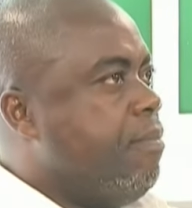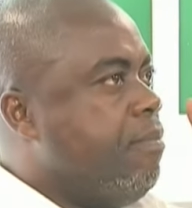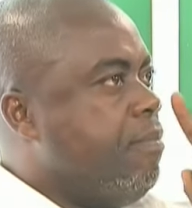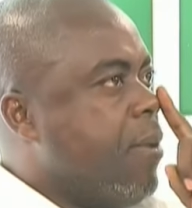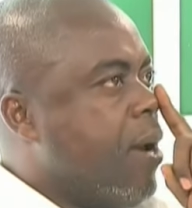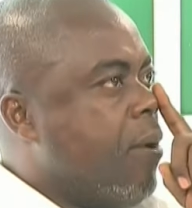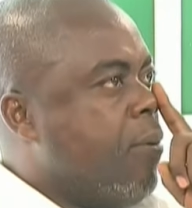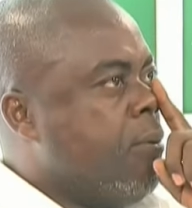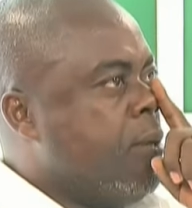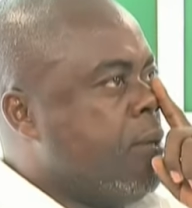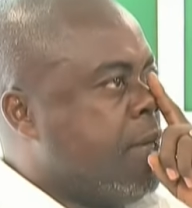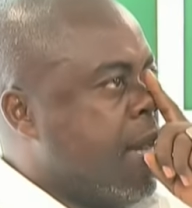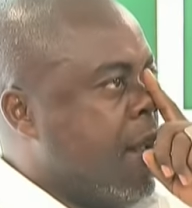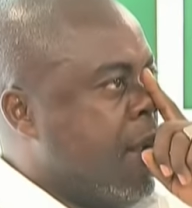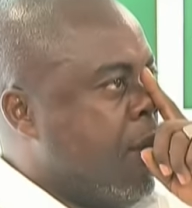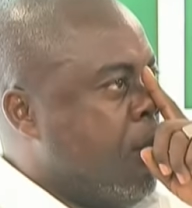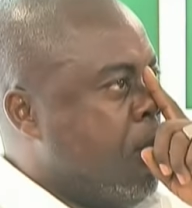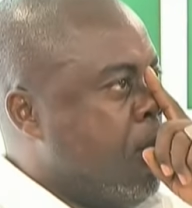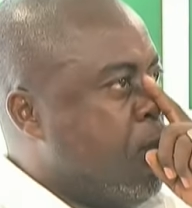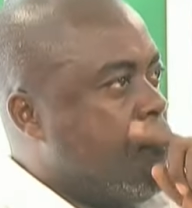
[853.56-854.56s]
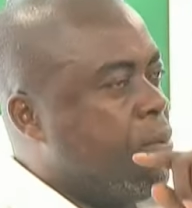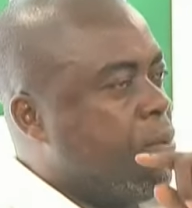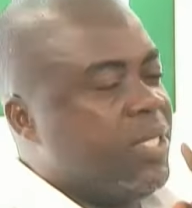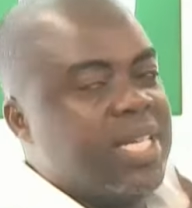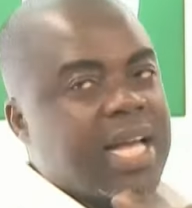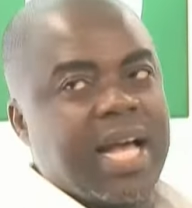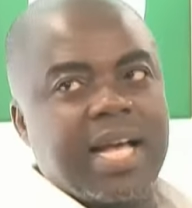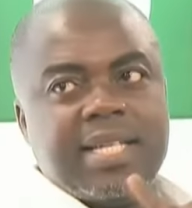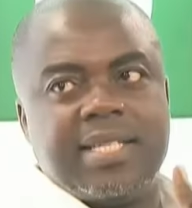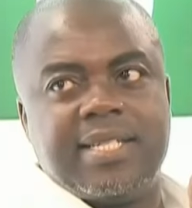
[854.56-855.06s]
Mehuse, O
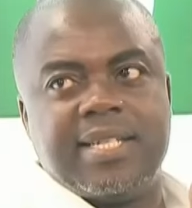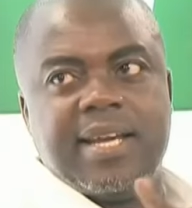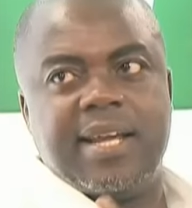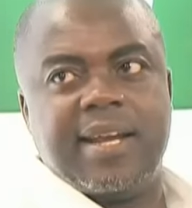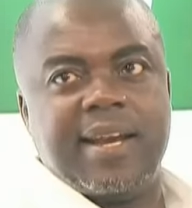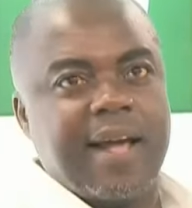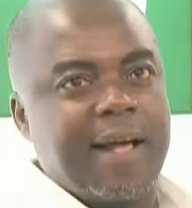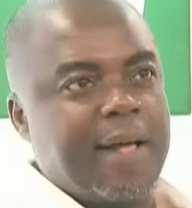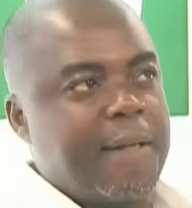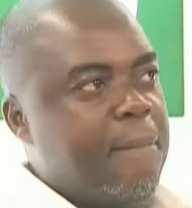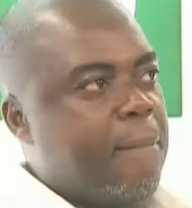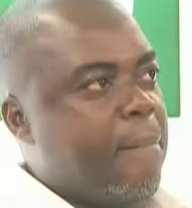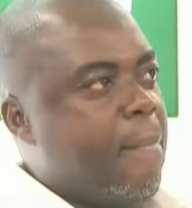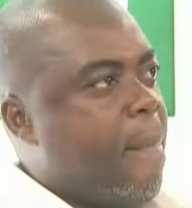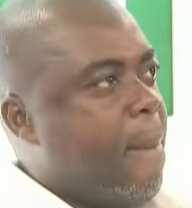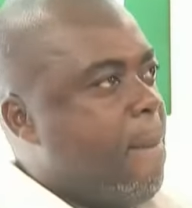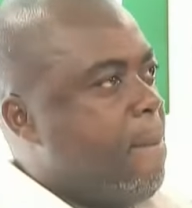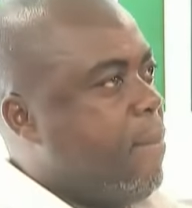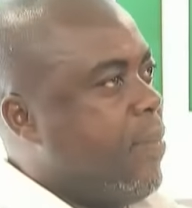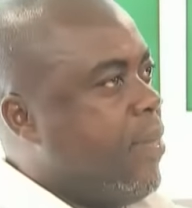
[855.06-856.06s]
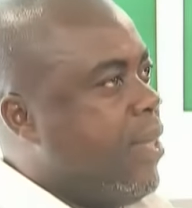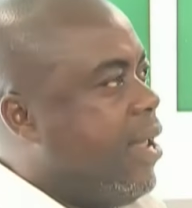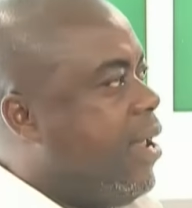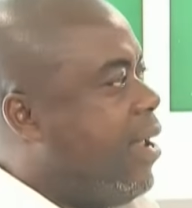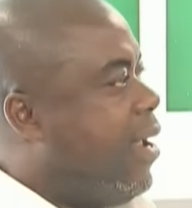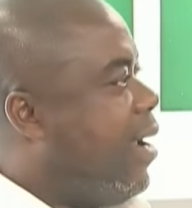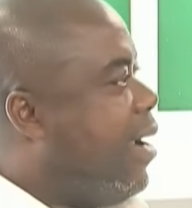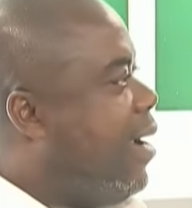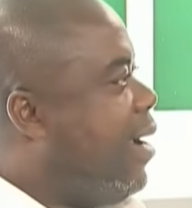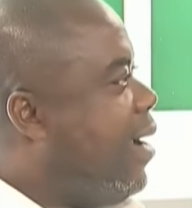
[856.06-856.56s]
Sha Siena,
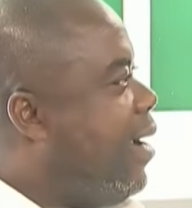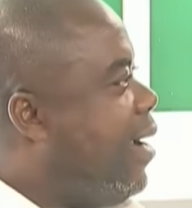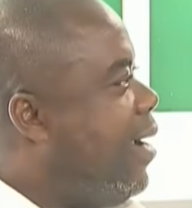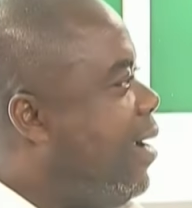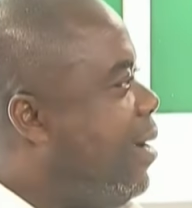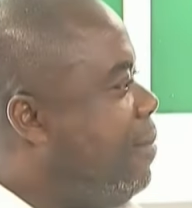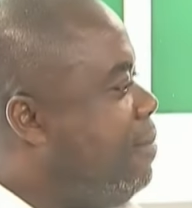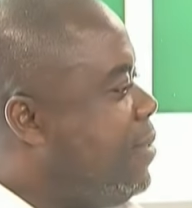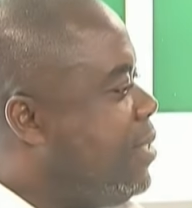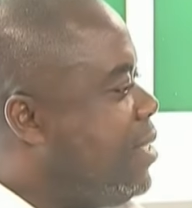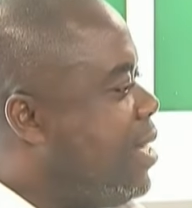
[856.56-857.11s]
M.